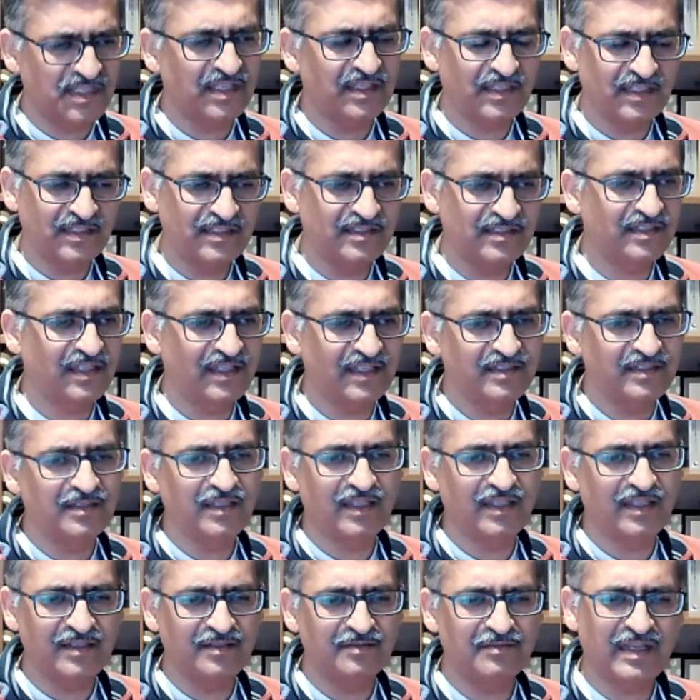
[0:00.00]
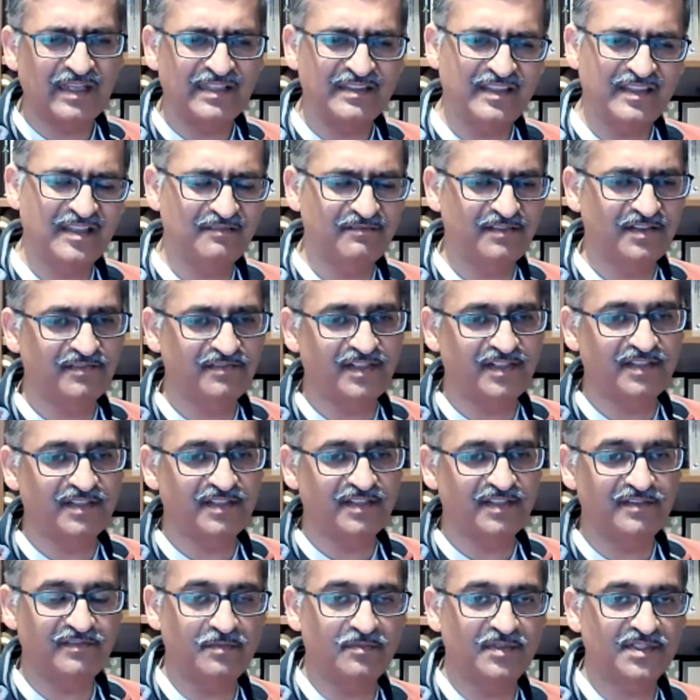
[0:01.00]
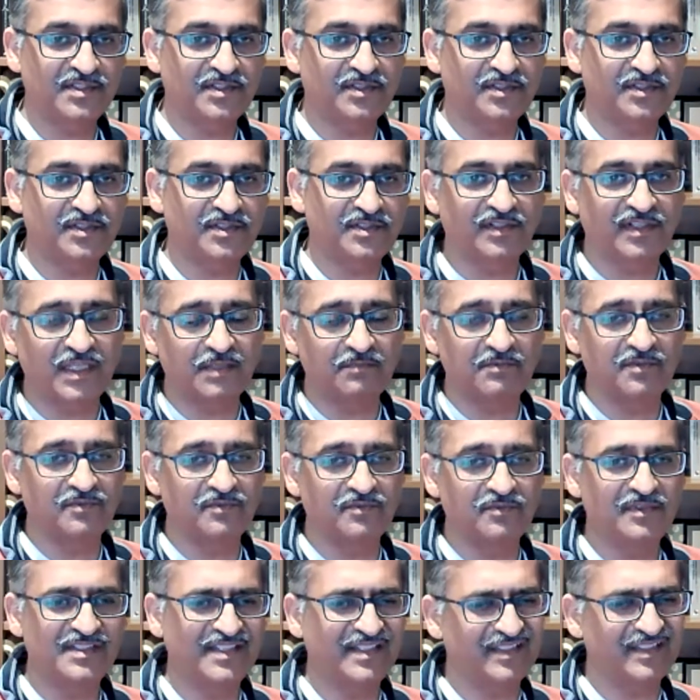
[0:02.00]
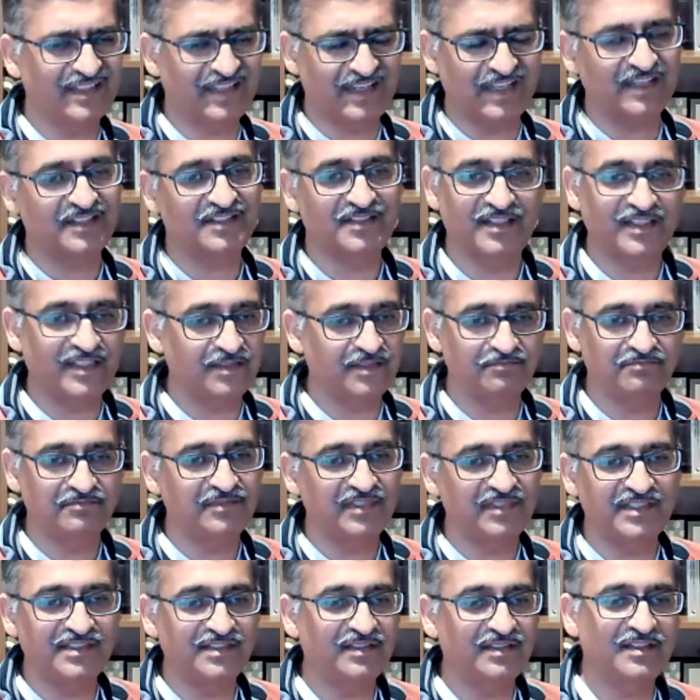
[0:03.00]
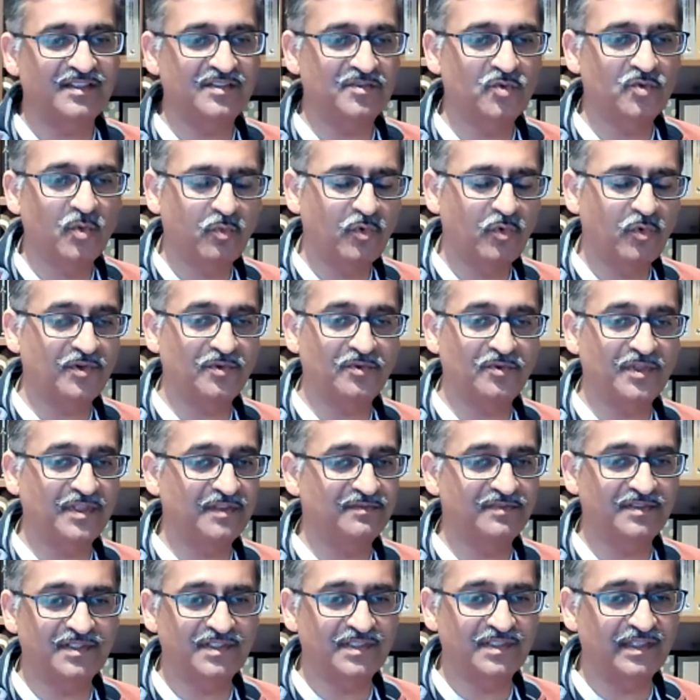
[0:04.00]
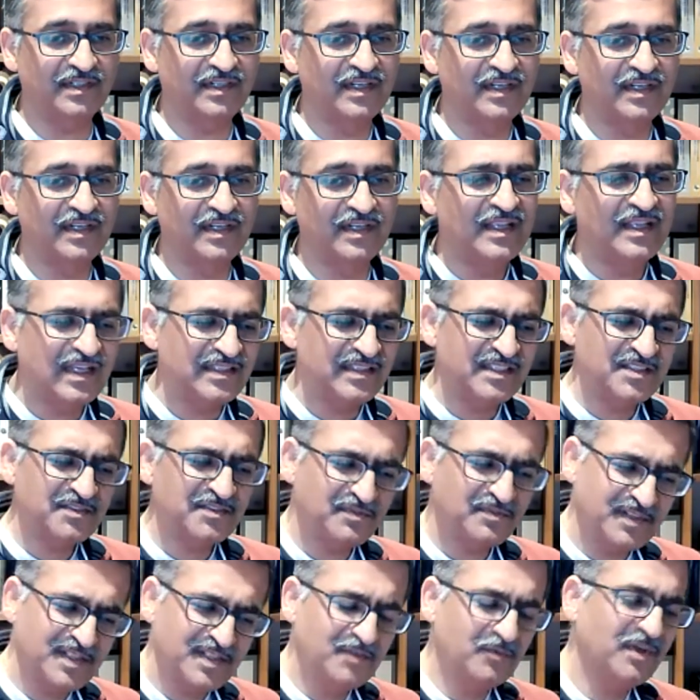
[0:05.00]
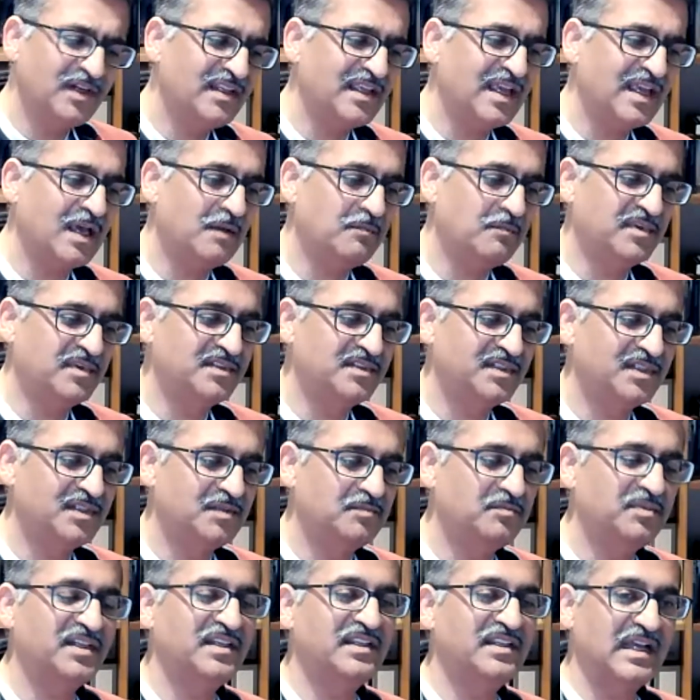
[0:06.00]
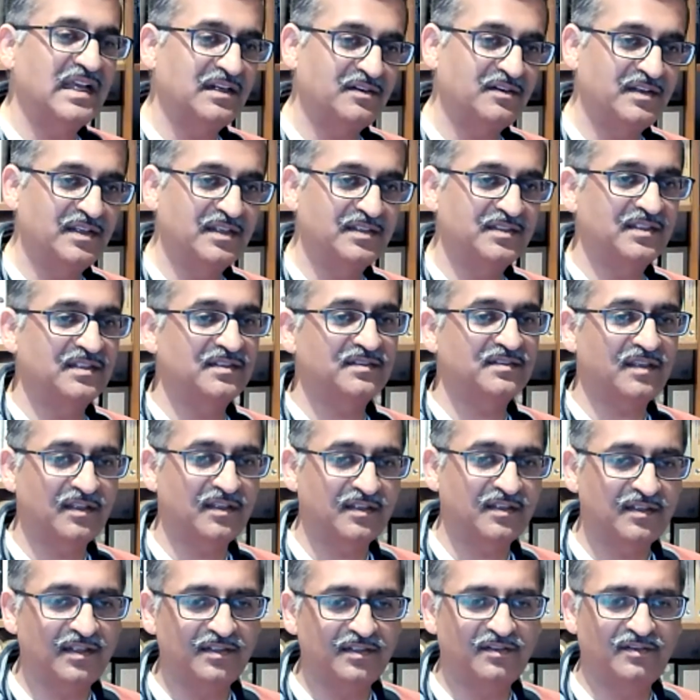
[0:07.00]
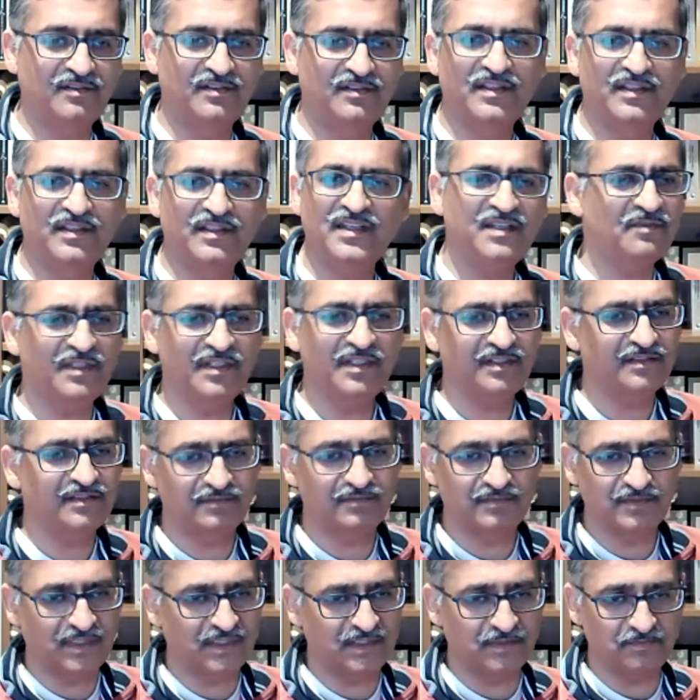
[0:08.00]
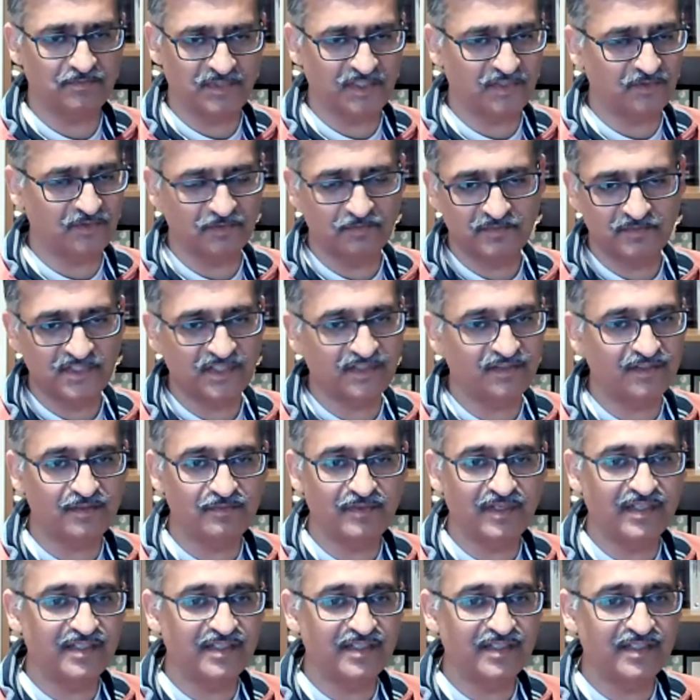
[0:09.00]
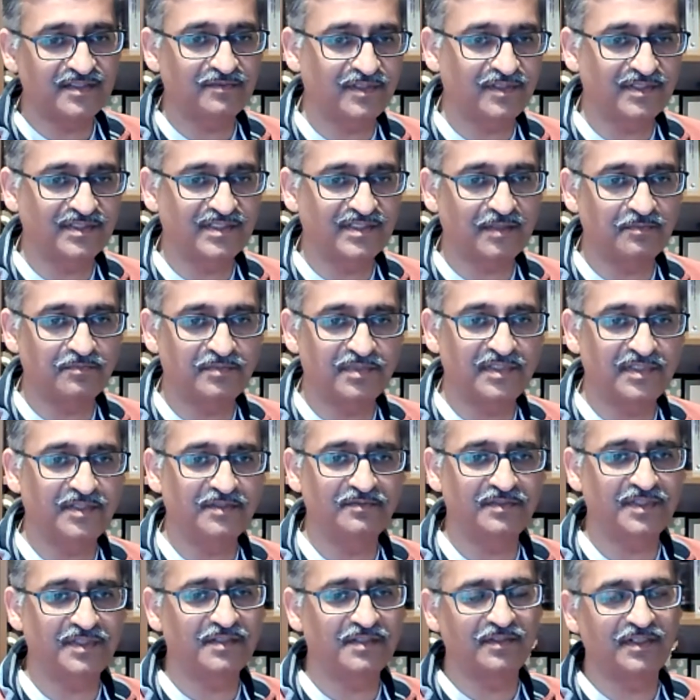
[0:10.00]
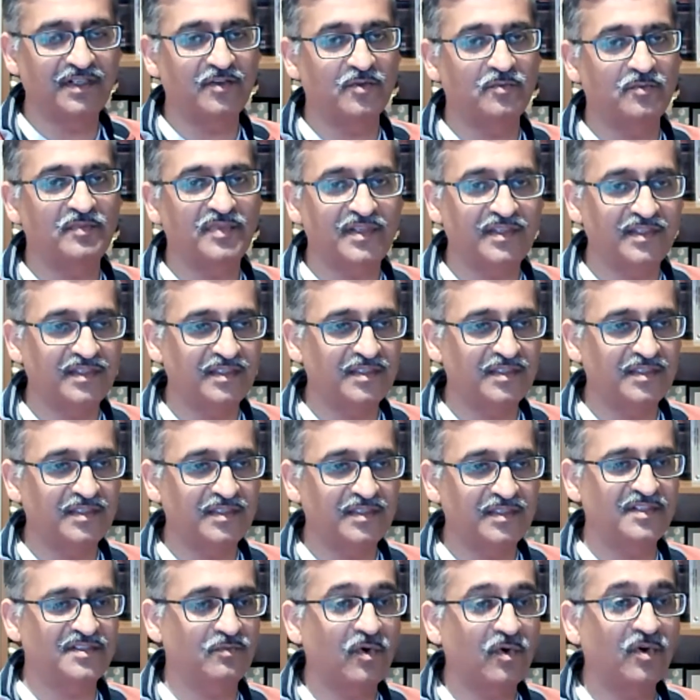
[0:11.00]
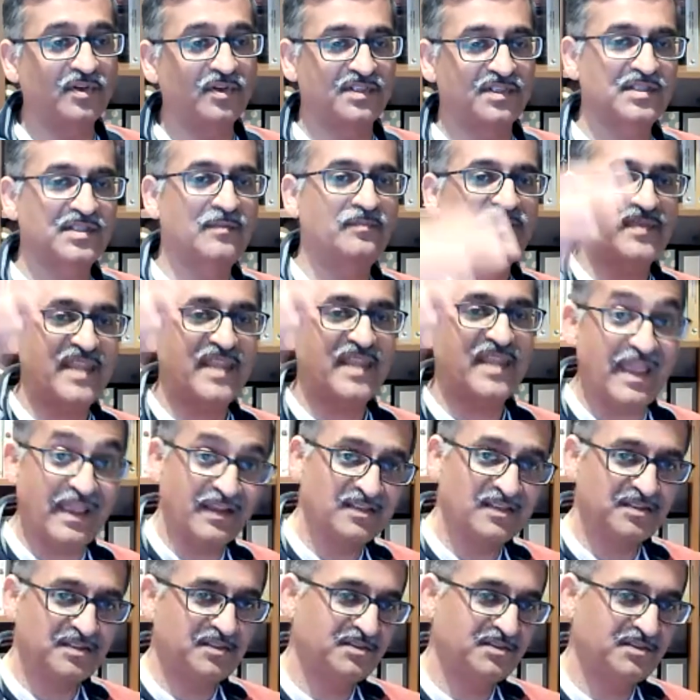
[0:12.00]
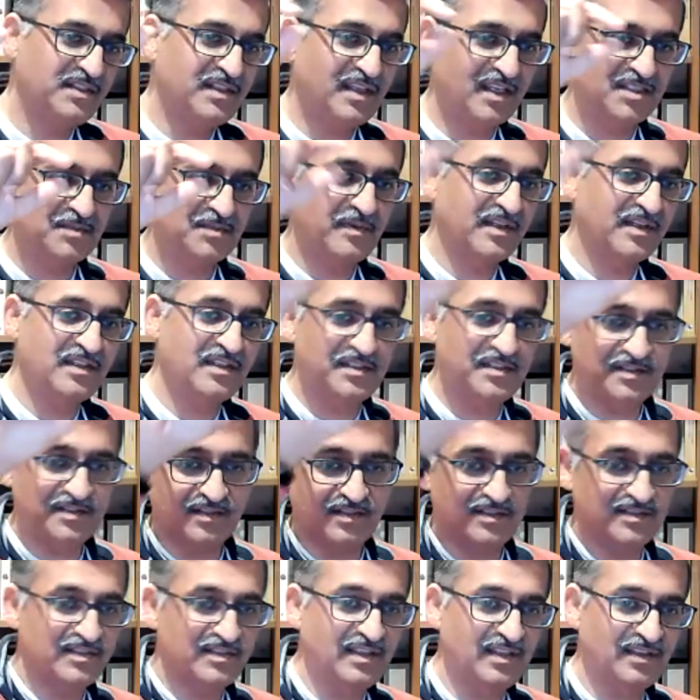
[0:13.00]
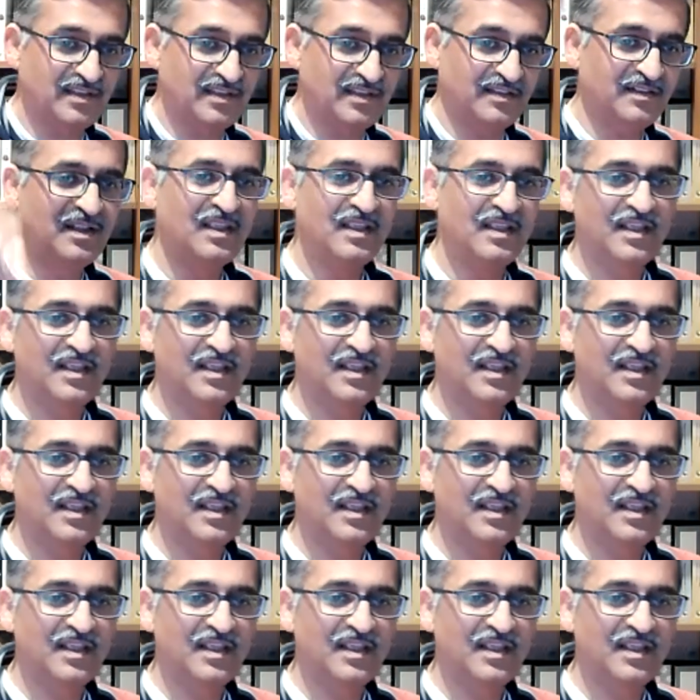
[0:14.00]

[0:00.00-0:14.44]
in I think 50% of the time you will say that actually, listen, there's no point going further. And this frequently happens in pediatrics and psychiatry, and even in general medicine, for example. You've given an opinion, the patient wants X, you see expectation is there,